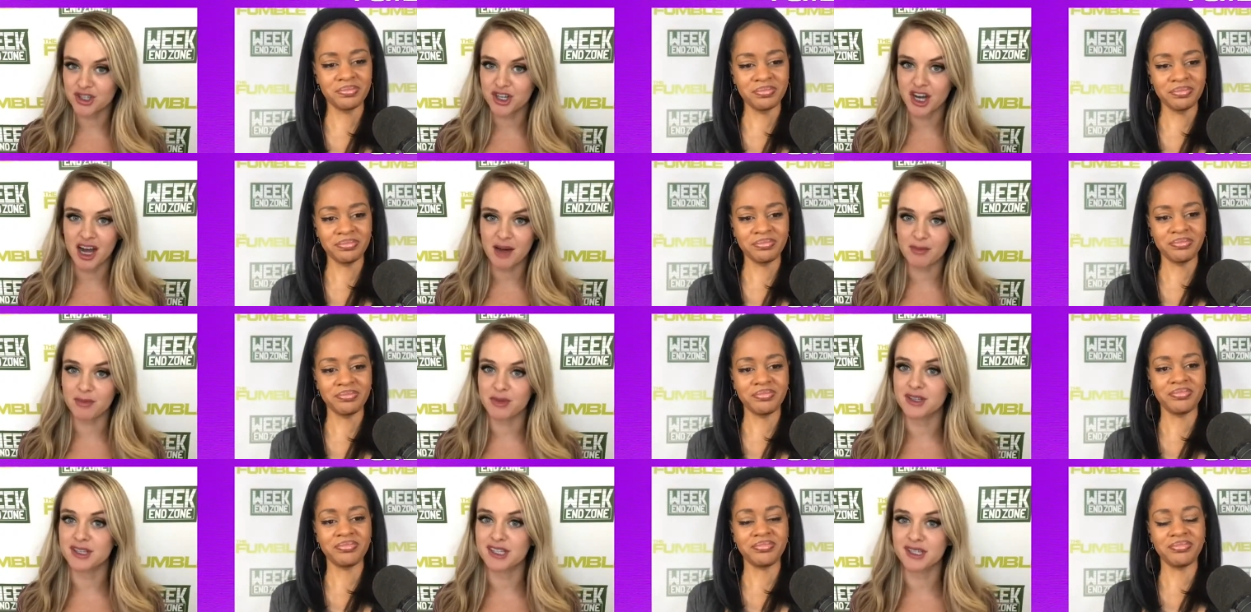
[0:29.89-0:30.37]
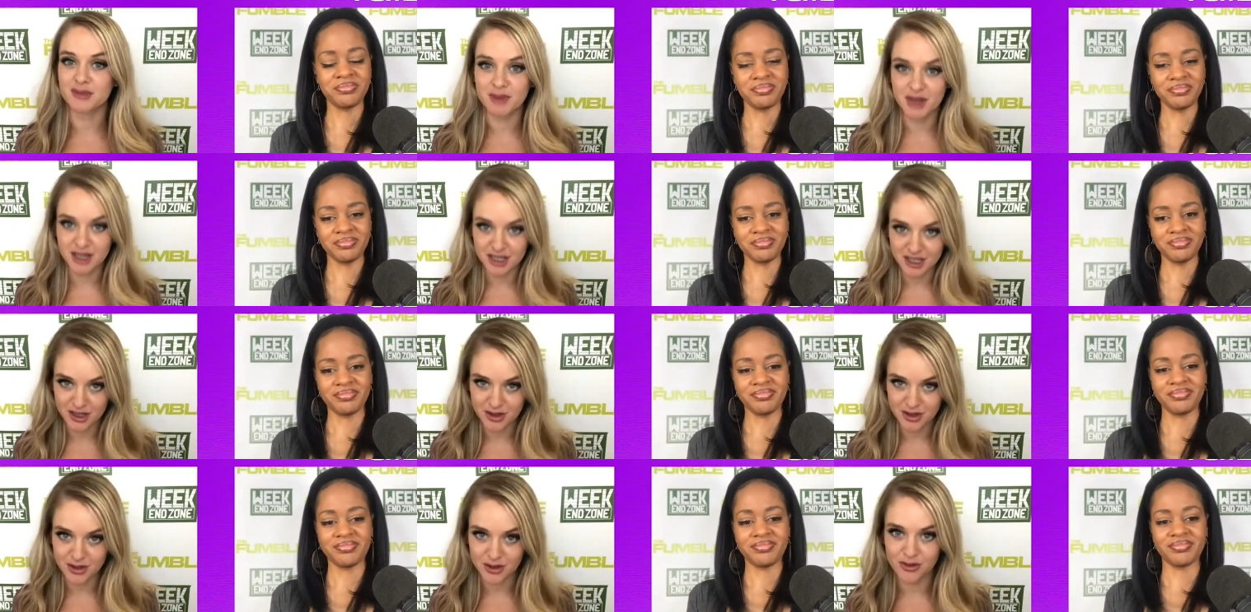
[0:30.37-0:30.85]
Speaker 1: which happens
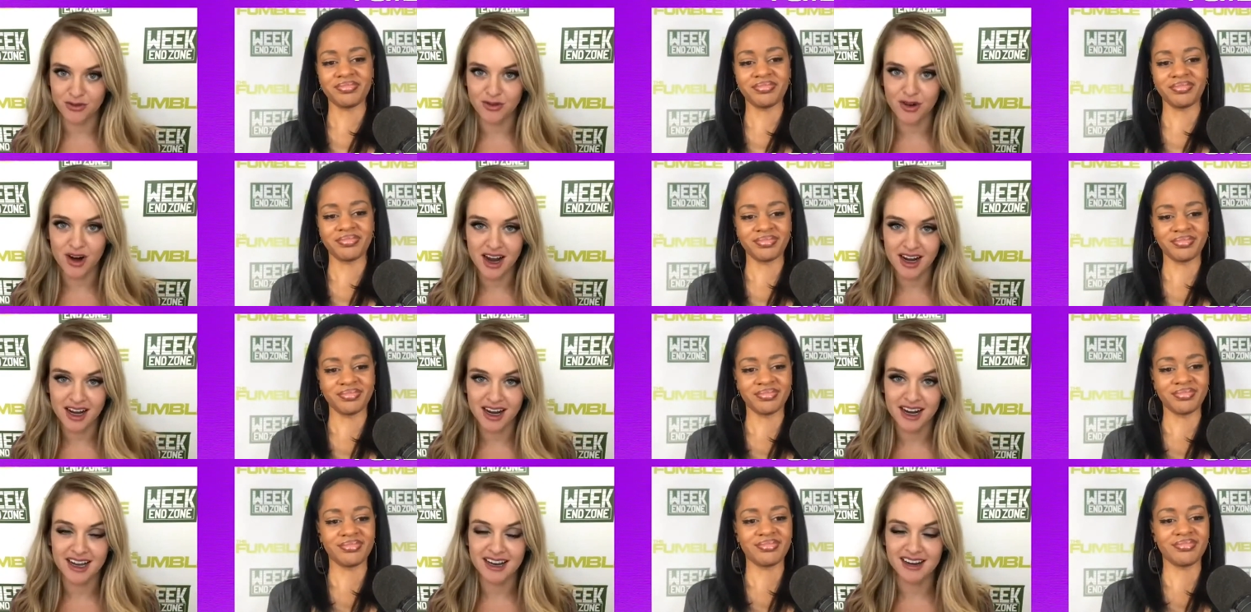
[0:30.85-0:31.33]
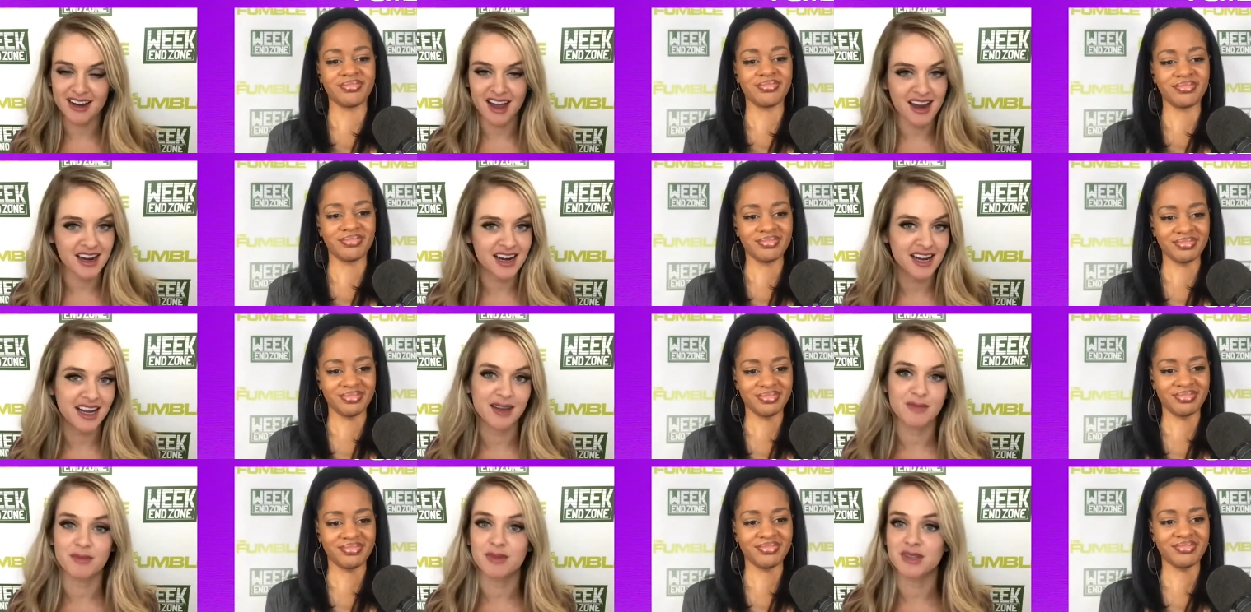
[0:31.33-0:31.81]
Monday through Friday at
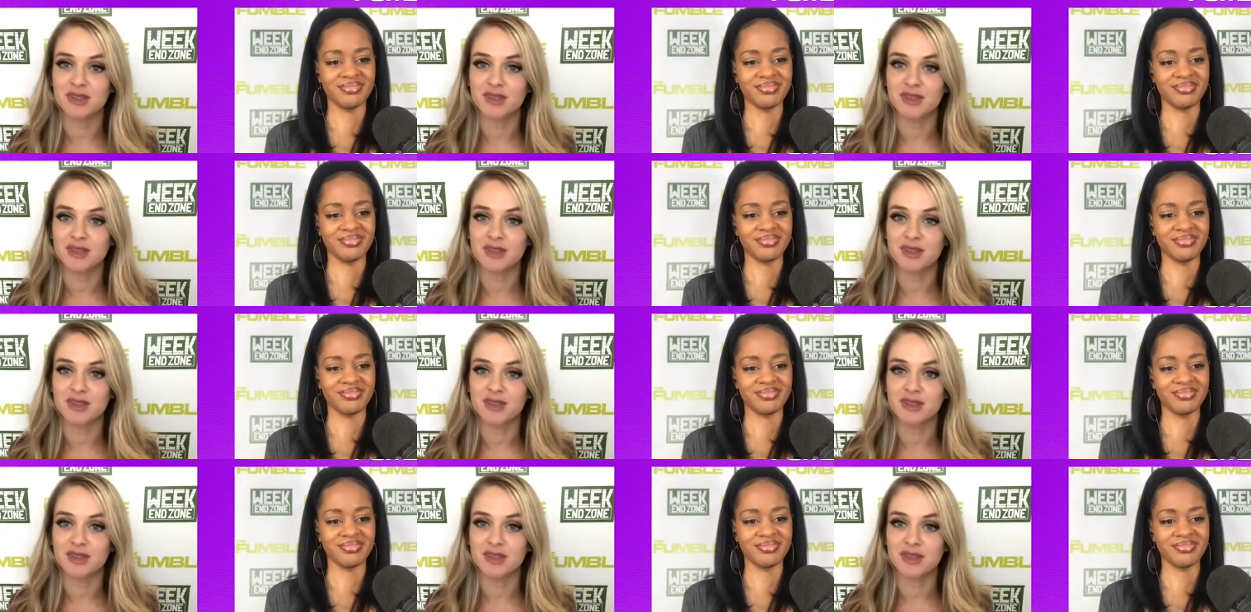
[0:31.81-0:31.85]
9